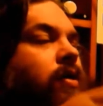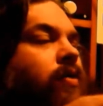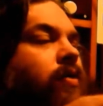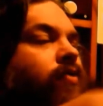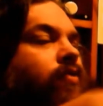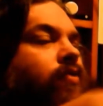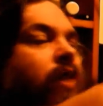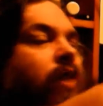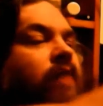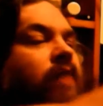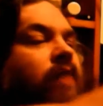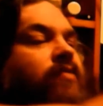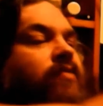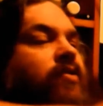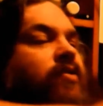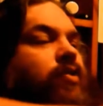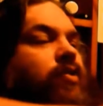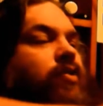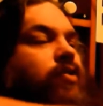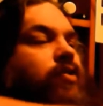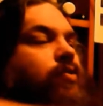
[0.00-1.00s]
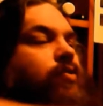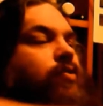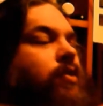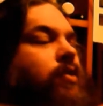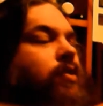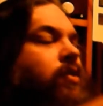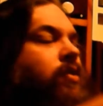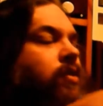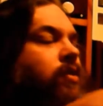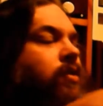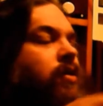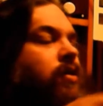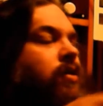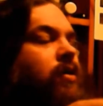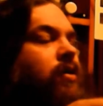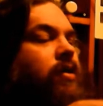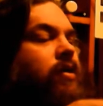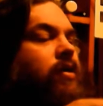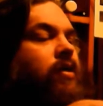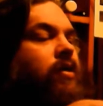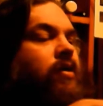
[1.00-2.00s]
triumphs as usual.
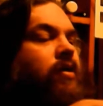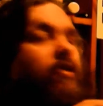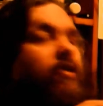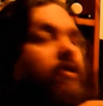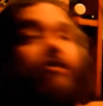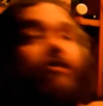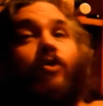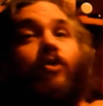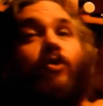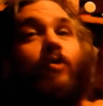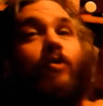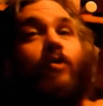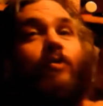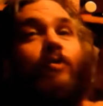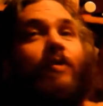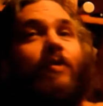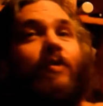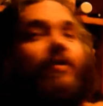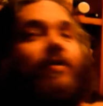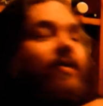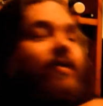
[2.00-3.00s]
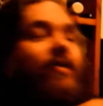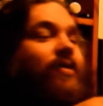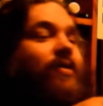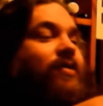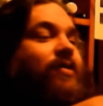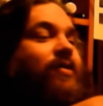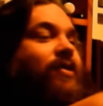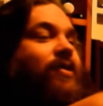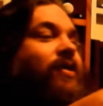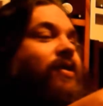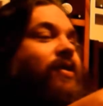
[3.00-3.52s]
She always wins, doesn't she?